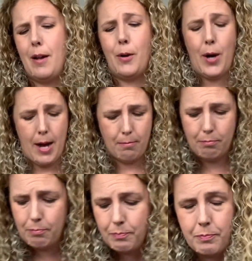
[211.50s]
okay,
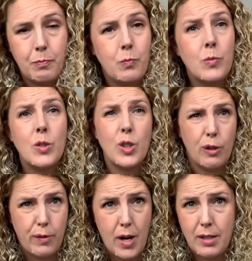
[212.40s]

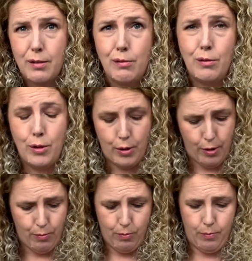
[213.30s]
so far,
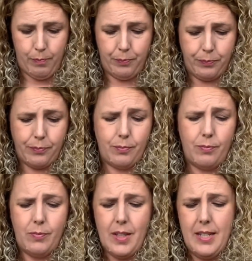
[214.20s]
no.
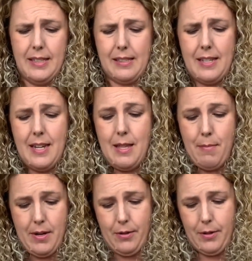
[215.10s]
Let's see the
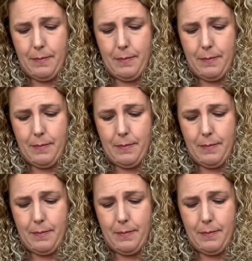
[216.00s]
bundle.